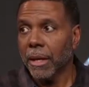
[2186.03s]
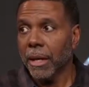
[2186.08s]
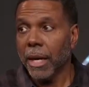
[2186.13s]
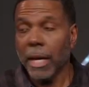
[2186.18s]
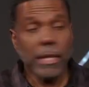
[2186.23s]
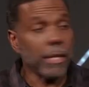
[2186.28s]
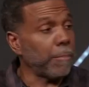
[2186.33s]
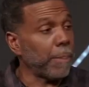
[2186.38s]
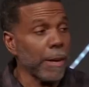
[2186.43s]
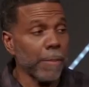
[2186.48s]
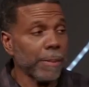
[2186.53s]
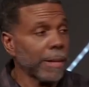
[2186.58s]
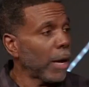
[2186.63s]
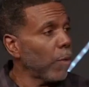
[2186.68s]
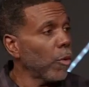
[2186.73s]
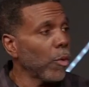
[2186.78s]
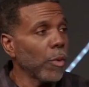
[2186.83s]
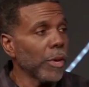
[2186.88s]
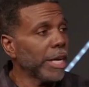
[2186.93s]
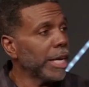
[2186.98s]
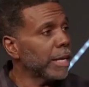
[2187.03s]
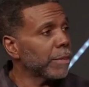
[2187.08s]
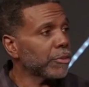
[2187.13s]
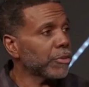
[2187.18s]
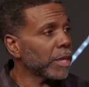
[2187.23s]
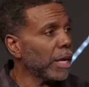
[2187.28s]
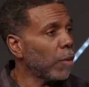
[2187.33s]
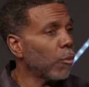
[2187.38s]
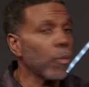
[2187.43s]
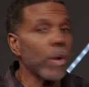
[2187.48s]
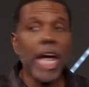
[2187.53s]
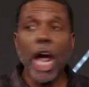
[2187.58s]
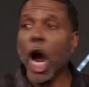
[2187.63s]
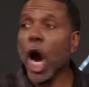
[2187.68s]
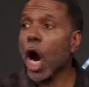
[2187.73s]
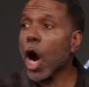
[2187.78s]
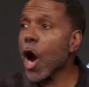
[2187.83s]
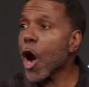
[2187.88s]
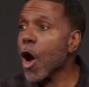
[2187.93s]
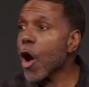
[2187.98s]
And the people that were with him said, We
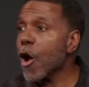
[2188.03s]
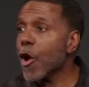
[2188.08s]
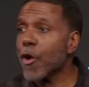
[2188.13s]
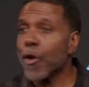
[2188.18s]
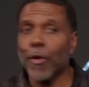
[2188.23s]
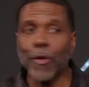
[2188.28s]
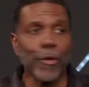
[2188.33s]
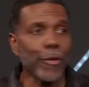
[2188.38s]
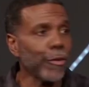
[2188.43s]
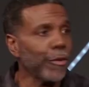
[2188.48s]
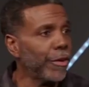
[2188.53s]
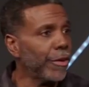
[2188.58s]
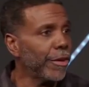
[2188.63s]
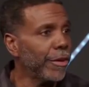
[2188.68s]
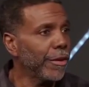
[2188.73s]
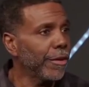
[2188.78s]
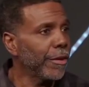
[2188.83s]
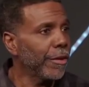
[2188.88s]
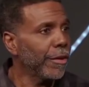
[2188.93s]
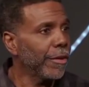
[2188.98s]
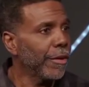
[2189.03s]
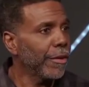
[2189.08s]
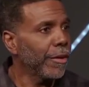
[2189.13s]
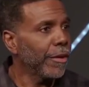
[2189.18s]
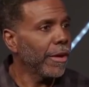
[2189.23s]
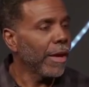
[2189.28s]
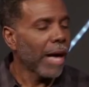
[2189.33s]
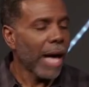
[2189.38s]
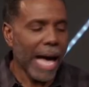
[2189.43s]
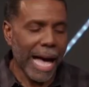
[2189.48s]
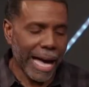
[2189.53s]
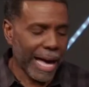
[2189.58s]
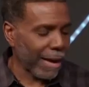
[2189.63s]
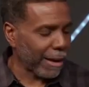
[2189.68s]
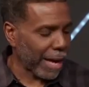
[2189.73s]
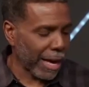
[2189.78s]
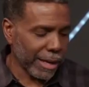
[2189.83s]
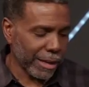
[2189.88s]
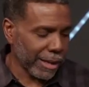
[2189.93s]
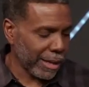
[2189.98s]
heard.
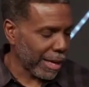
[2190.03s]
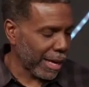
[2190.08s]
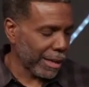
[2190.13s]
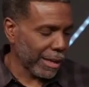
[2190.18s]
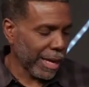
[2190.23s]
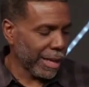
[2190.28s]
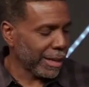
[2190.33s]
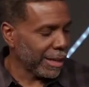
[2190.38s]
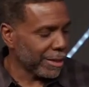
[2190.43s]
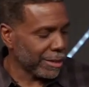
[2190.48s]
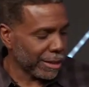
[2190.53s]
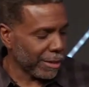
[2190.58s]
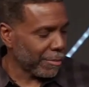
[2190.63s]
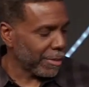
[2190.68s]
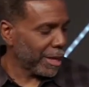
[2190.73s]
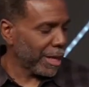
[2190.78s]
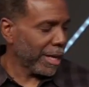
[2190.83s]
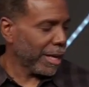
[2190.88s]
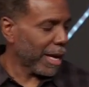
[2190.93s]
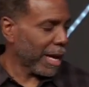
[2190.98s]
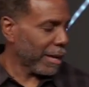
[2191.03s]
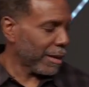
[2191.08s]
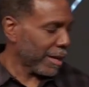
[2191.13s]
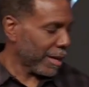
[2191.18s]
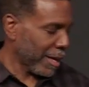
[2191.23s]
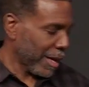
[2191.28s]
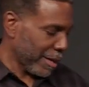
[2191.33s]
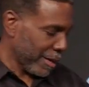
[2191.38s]
I, I, I, I did something today. I,